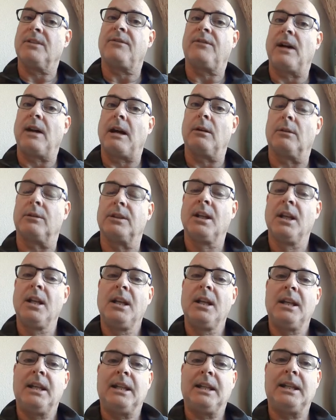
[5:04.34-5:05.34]
found
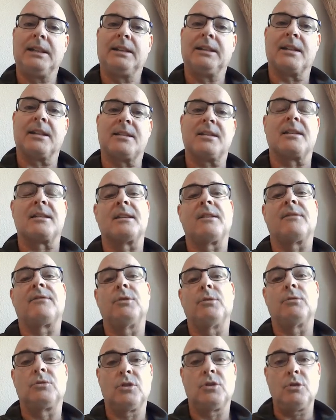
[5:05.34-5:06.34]
in this is if
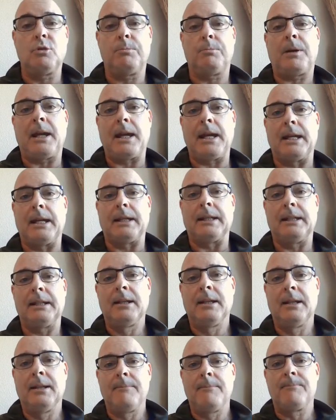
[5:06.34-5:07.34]
you do pay,
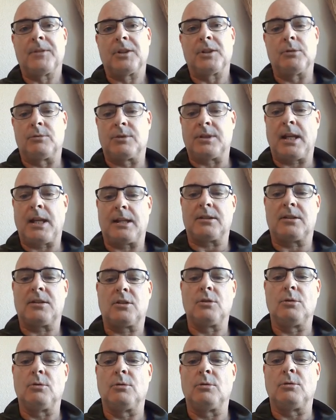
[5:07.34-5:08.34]
you tend
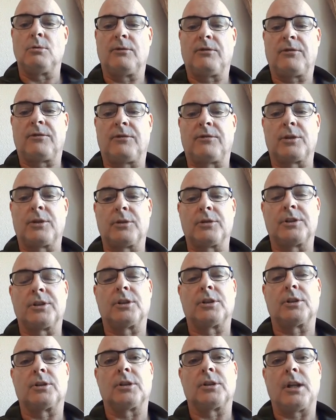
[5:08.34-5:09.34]
to
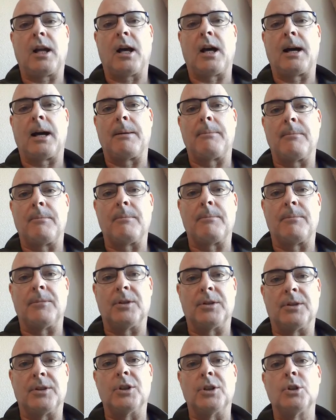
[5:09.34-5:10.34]
further um,
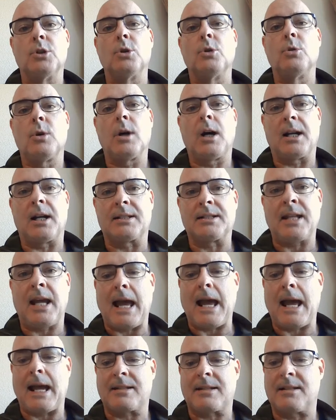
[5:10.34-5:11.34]
new
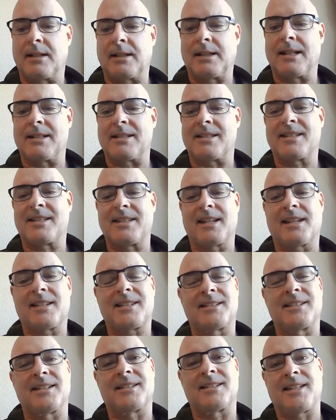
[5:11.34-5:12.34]
attacks against
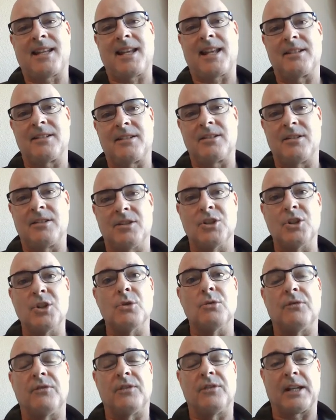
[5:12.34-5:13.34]
six to 10
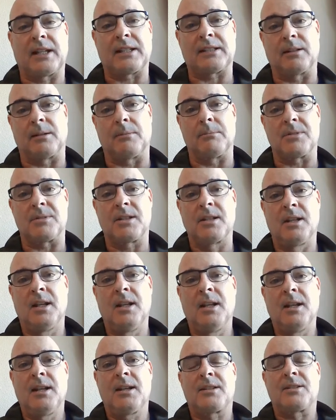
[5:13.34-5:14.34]
new victims.
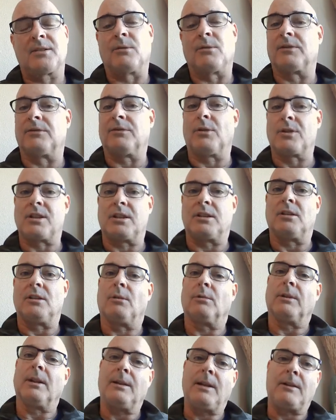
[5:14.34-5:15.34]
So, unfortunately, you
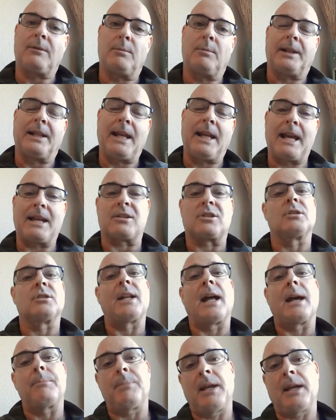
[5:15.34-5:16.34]
know, everybody asks, should
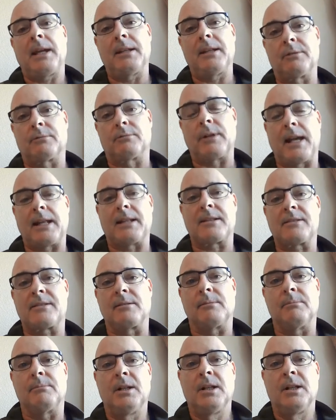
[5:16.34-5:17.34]
I pay the ransom?